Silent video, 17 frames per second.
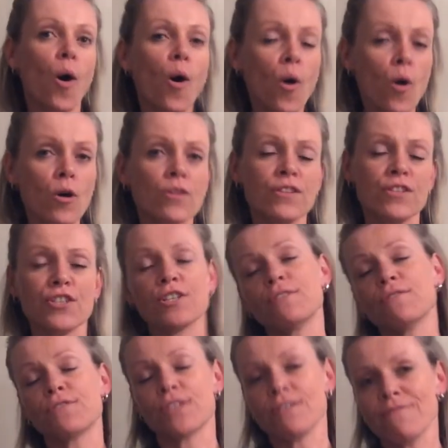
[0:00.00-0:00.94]
All the
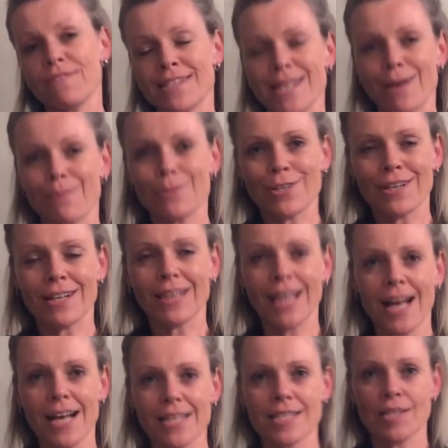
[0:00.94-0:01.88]
children in reception
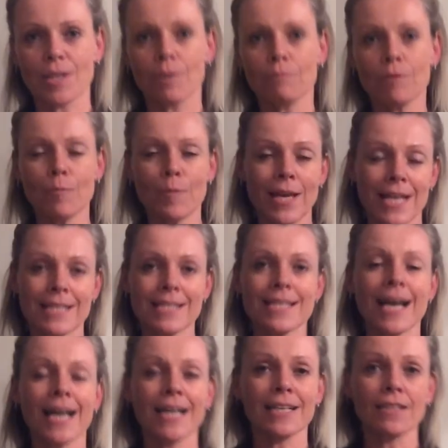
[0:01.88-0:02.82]
class will be
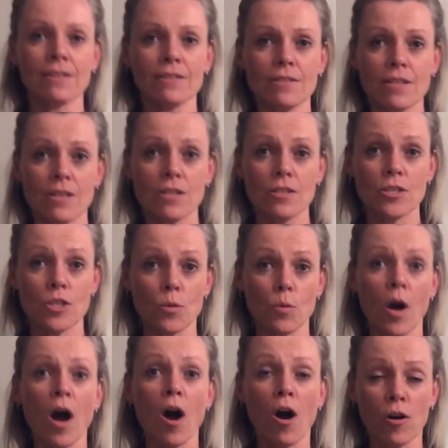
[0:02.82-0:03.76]
entitled
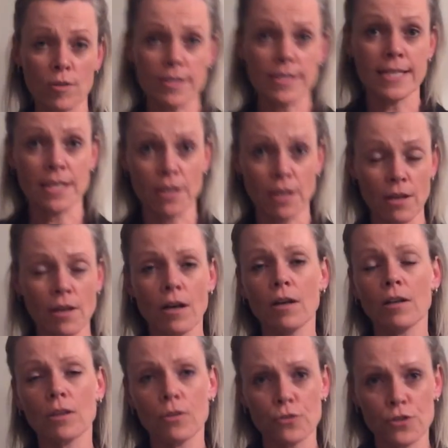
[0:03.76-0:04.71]
to a hot dinner
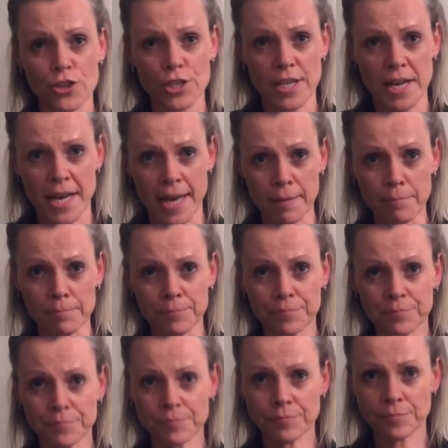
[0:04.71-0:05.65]
at lunchtime,
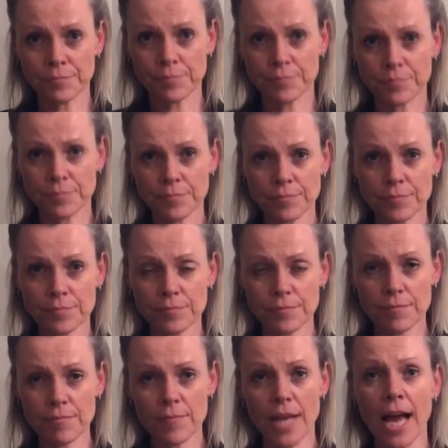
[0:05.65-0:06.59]

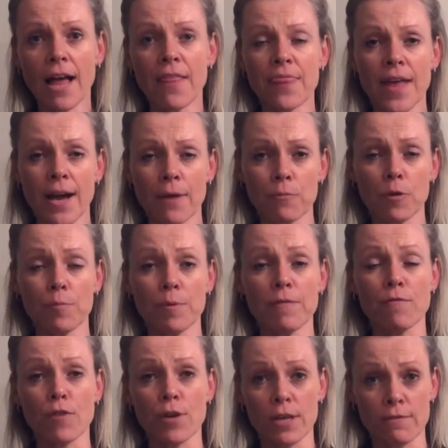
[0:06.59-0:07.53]
and that will be
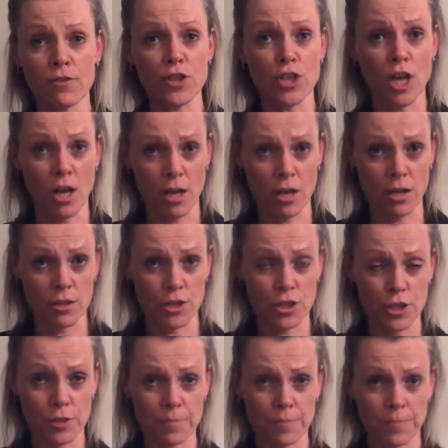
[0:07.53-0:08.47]
free of
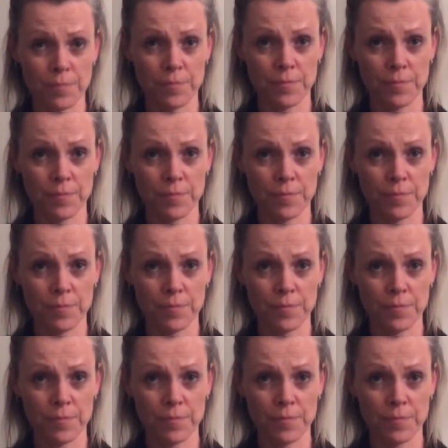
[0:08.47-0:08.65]
charge.